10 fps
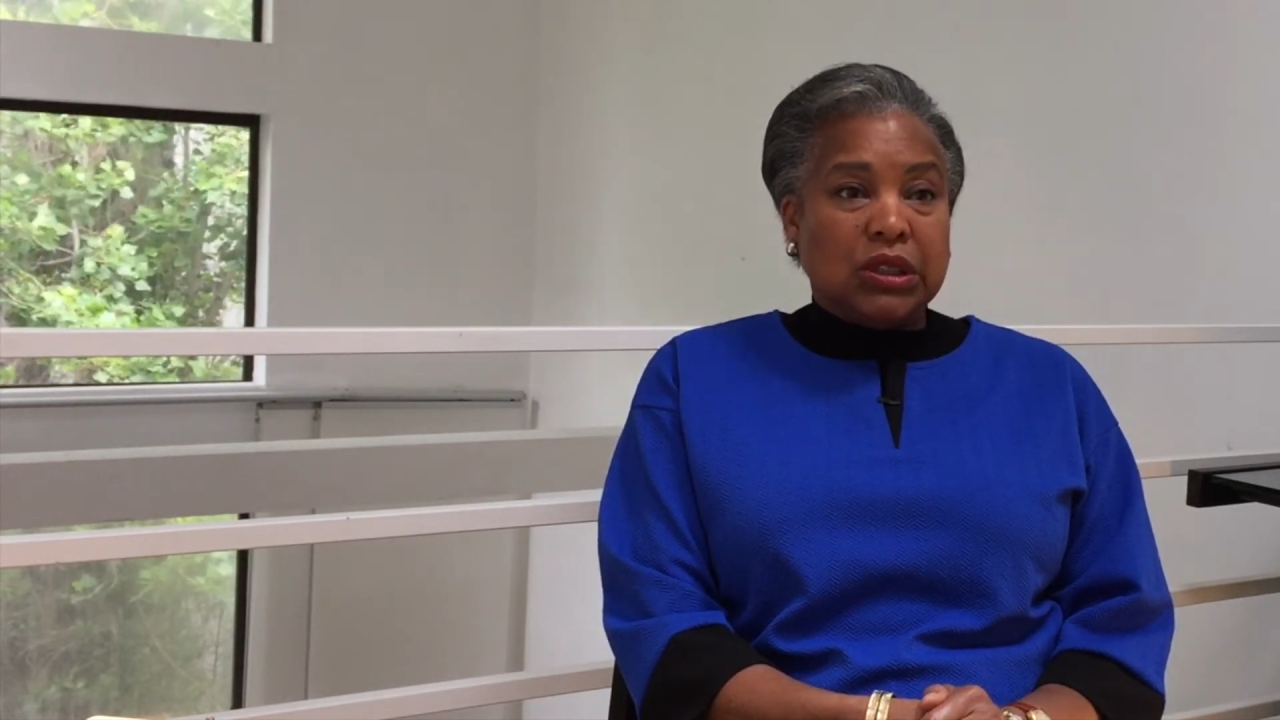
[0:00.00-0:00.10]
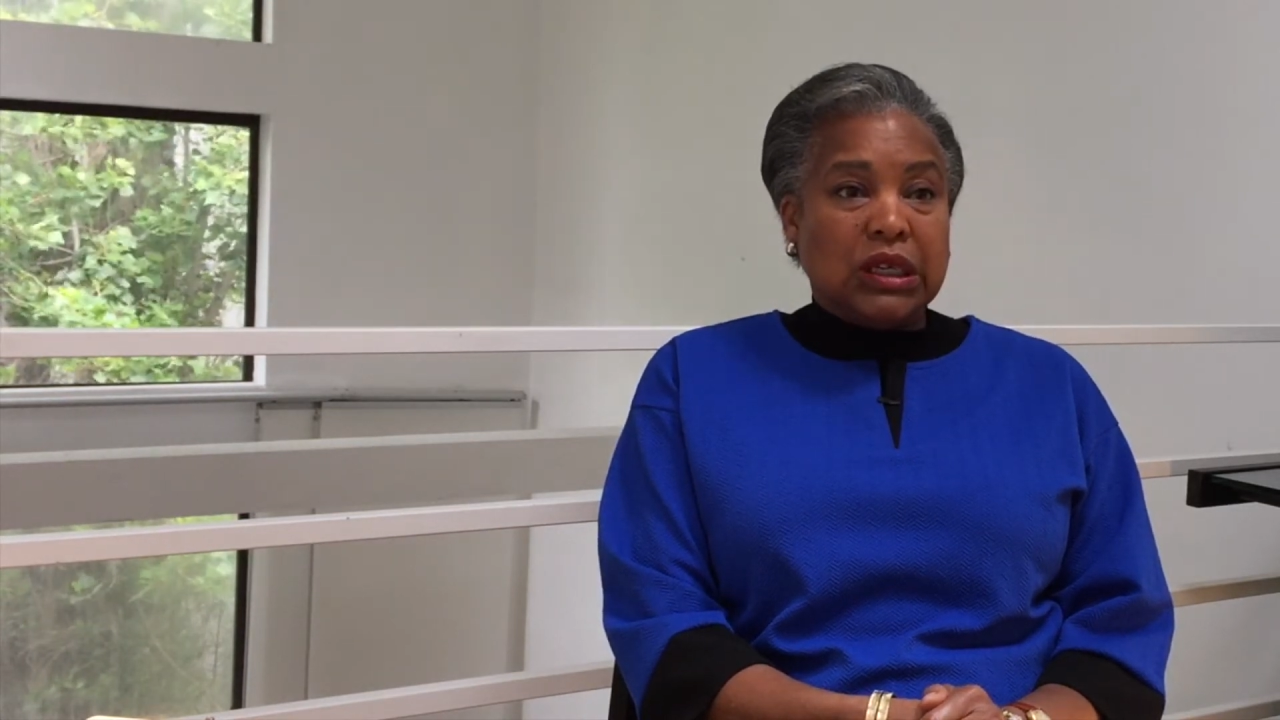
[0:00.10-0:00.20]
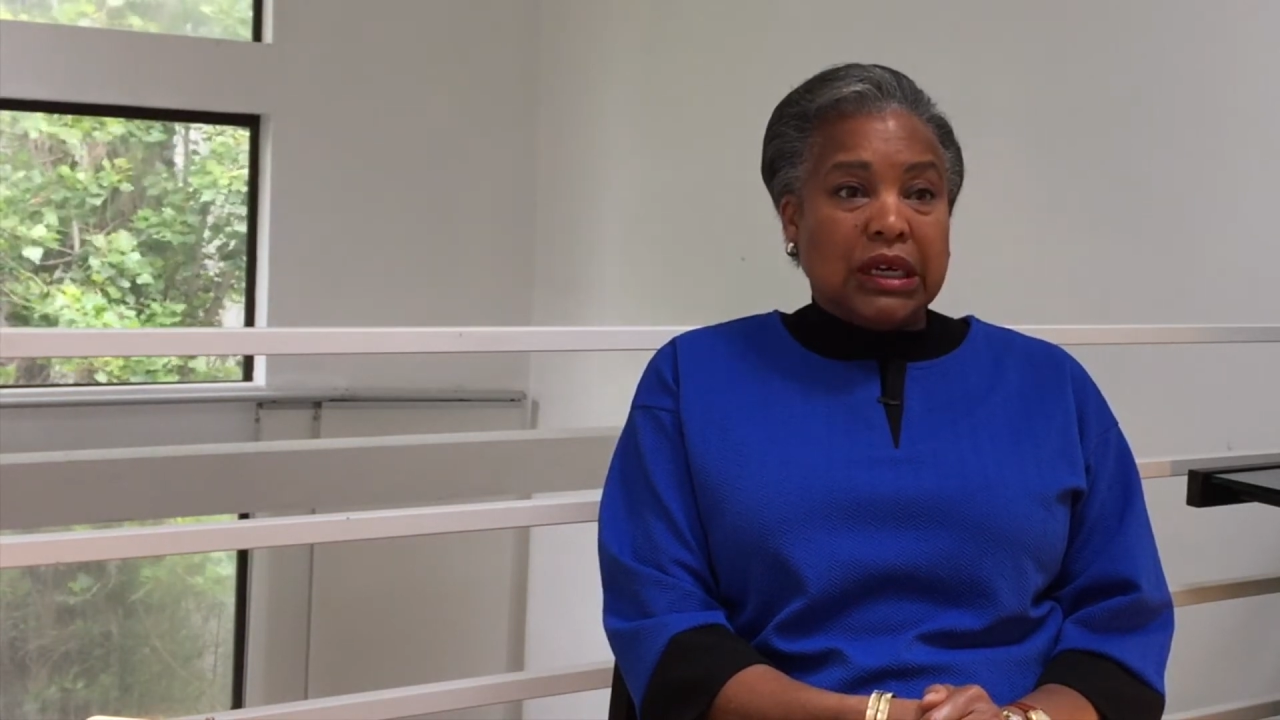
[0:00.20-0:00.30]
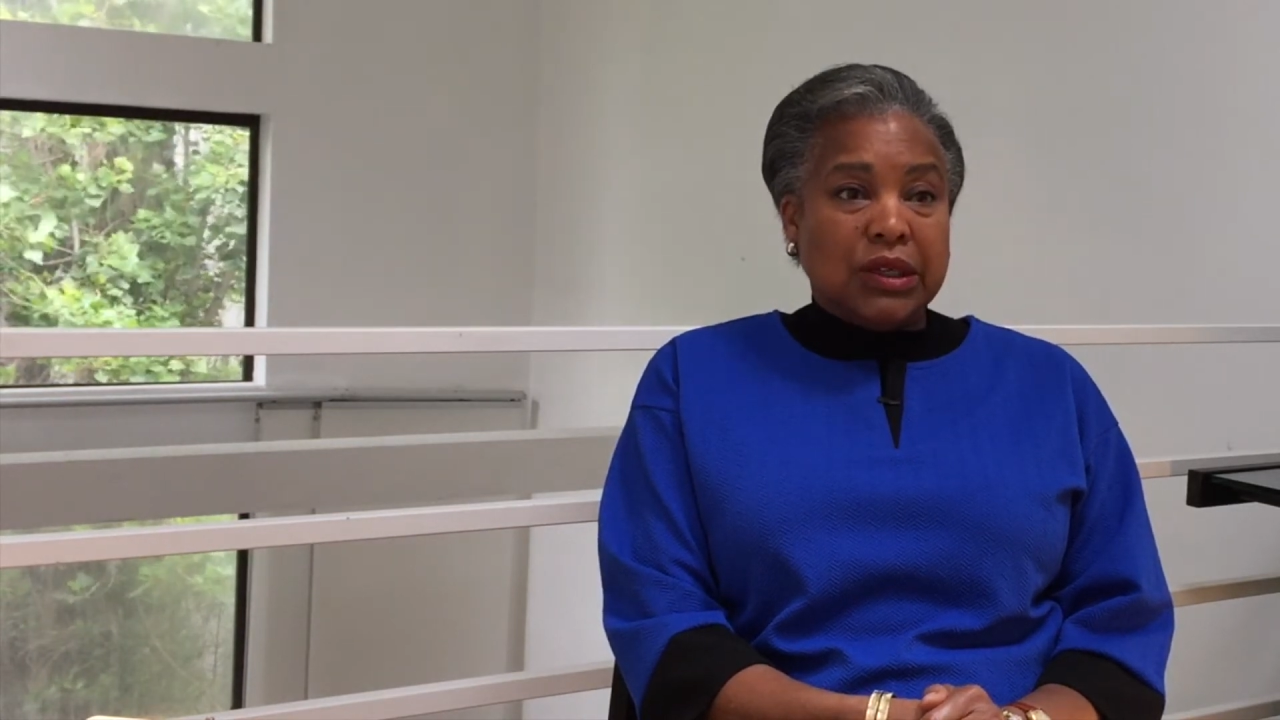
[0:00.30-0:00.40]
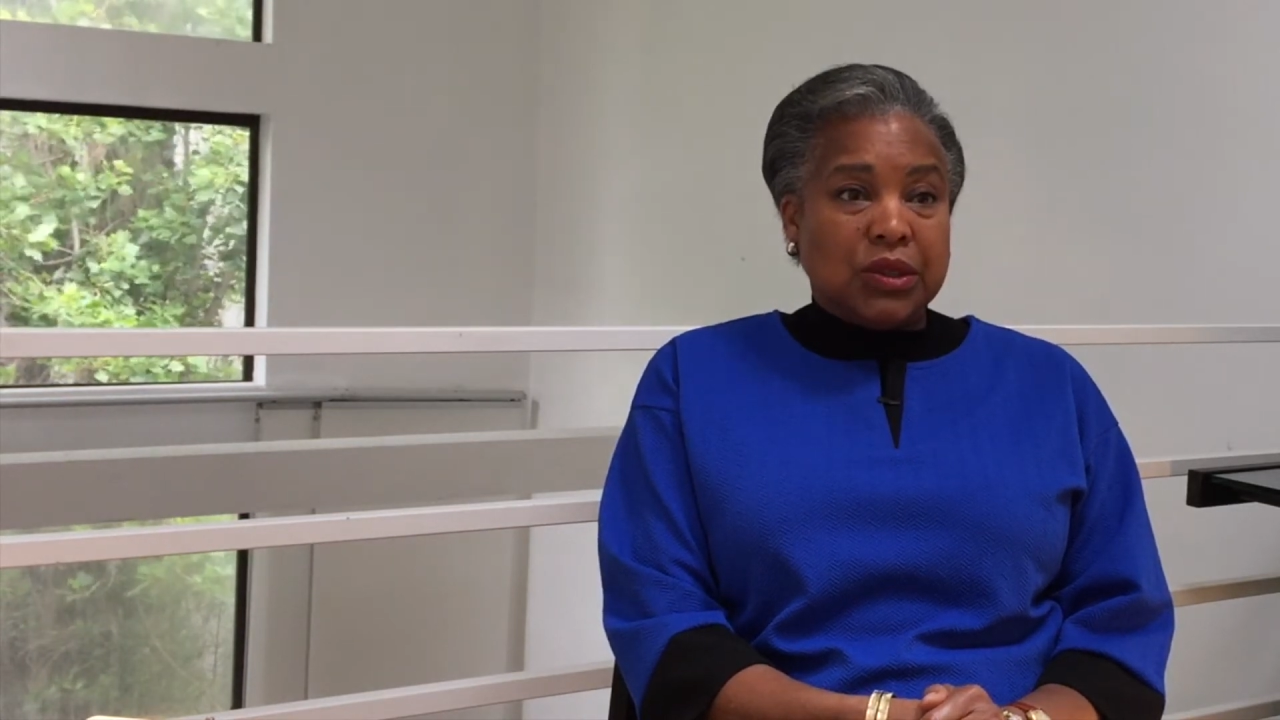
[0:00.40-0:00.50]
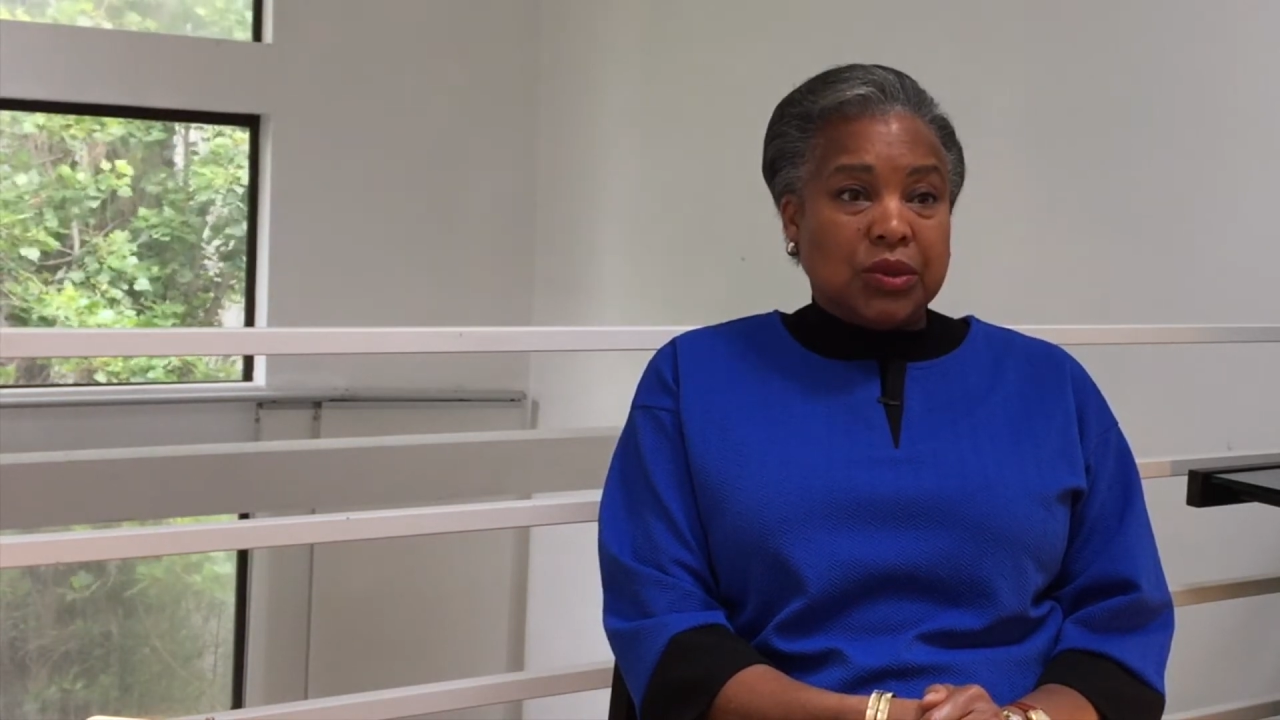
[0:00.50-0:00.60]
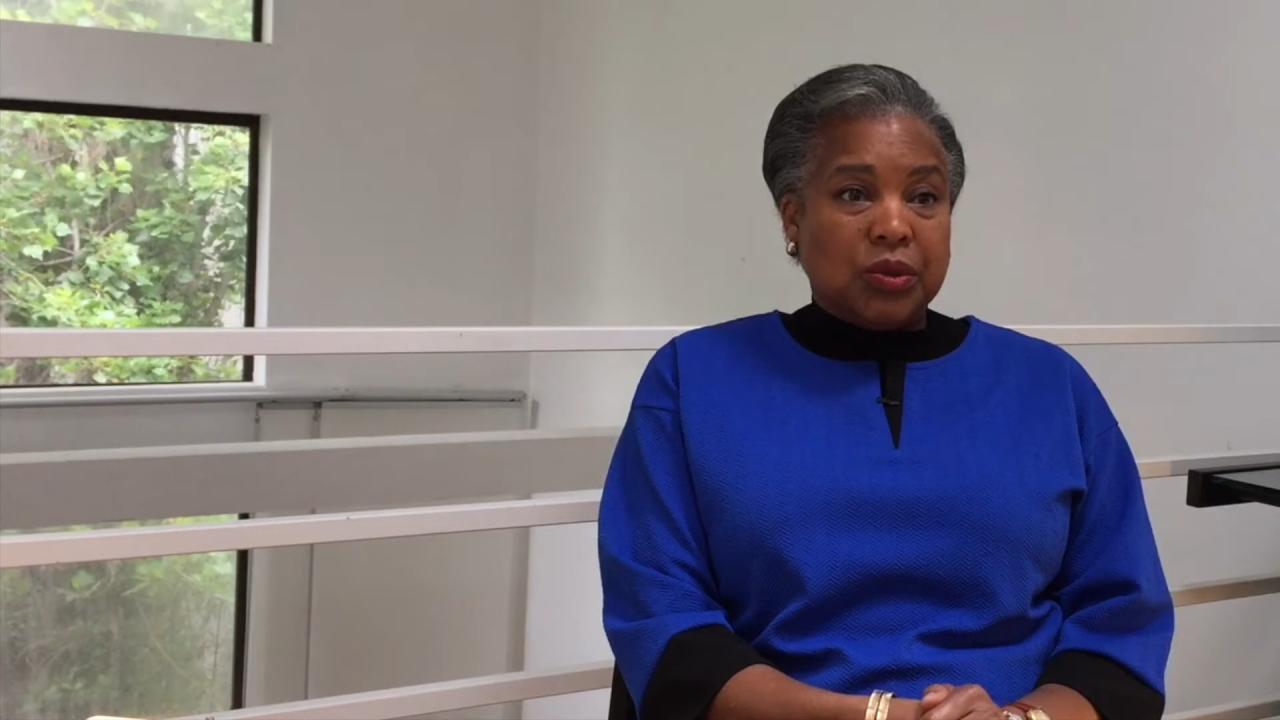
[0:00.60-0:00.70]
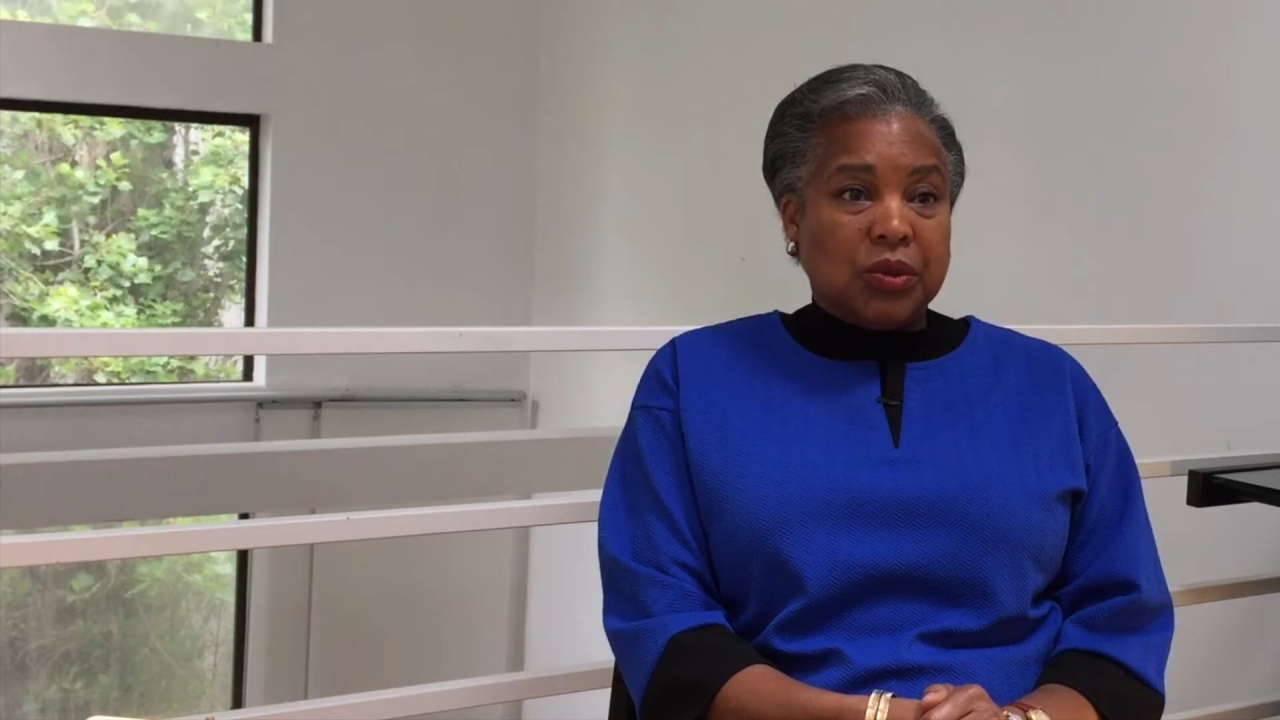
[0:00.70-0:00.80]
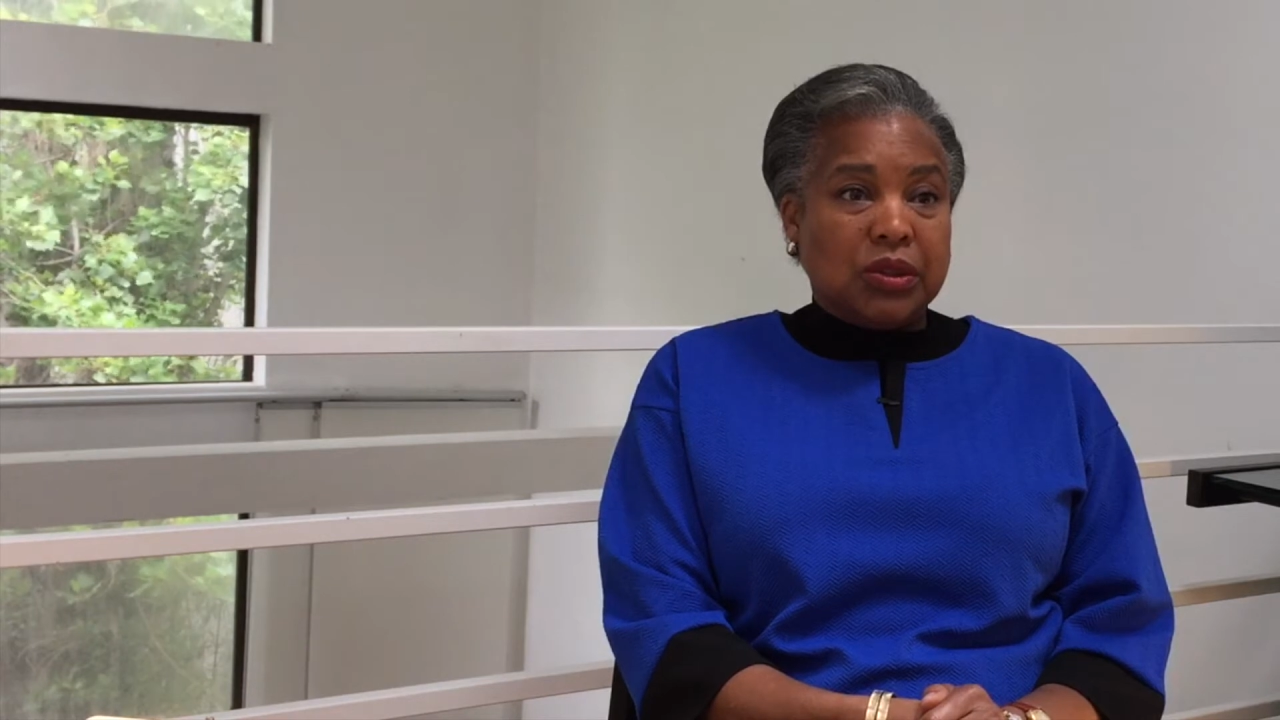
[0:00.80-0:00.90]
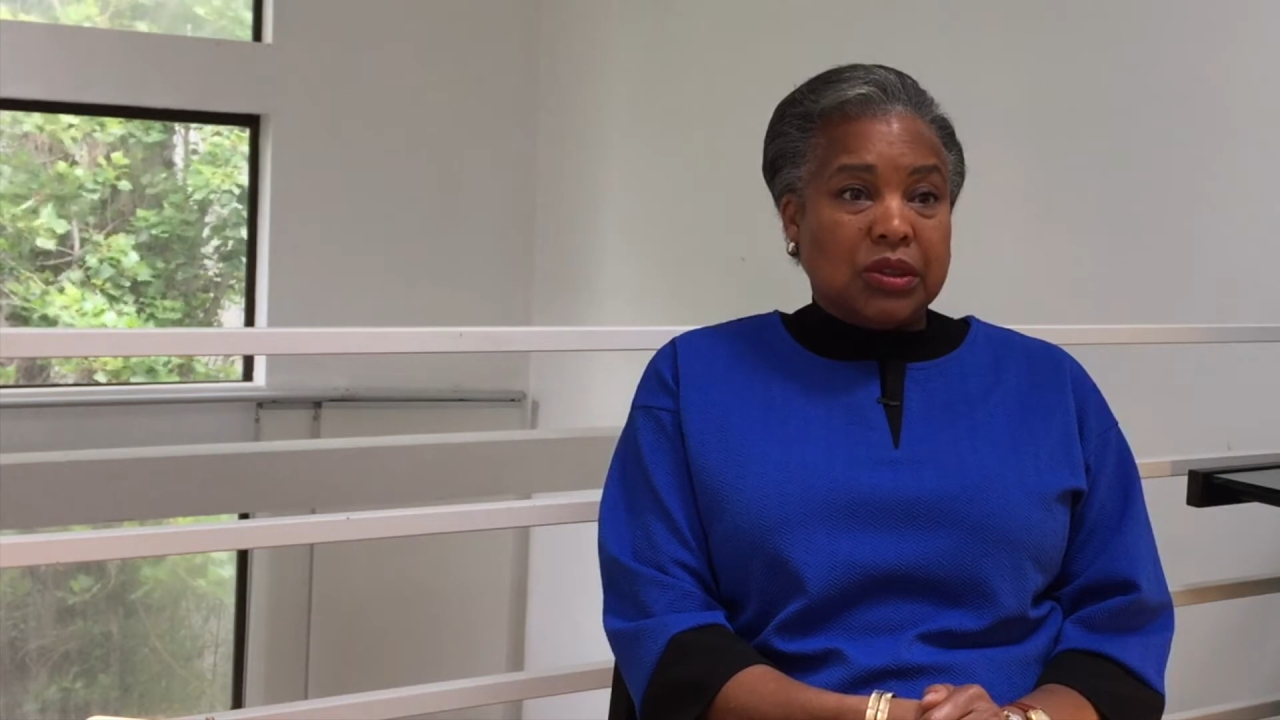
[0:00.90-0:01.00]
to night
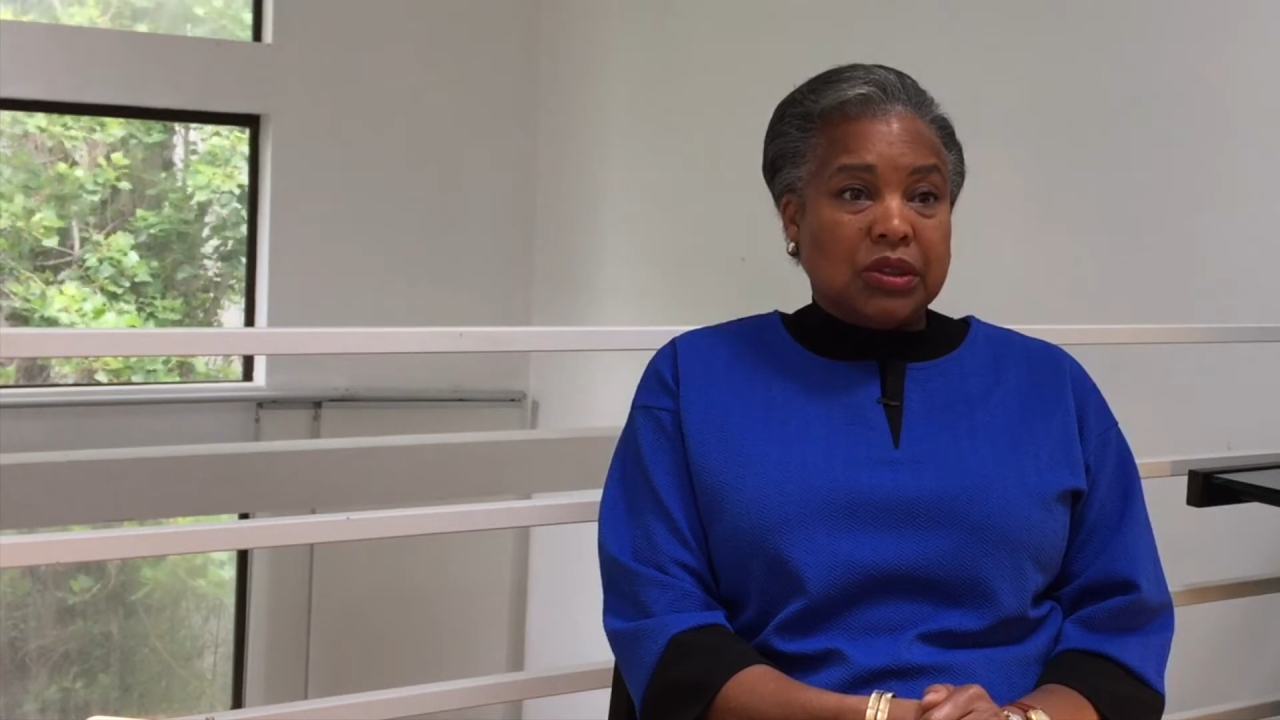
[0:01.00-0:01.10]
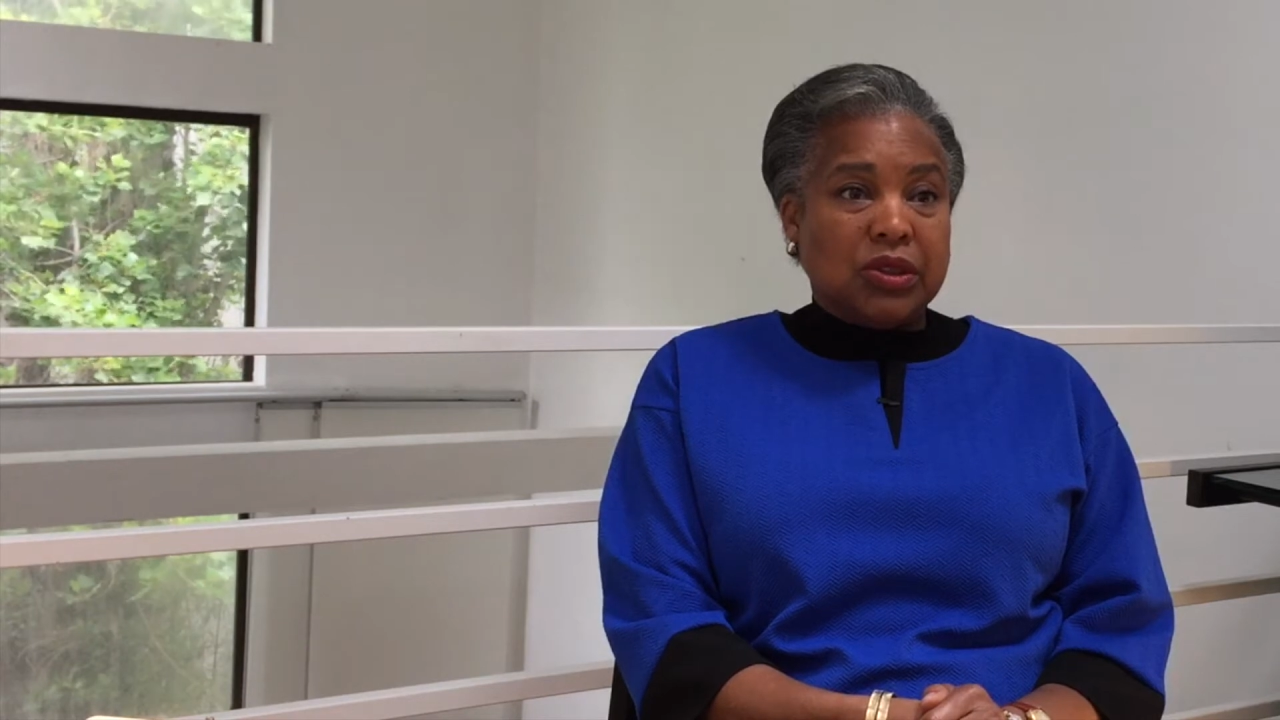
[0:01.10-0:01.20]
school,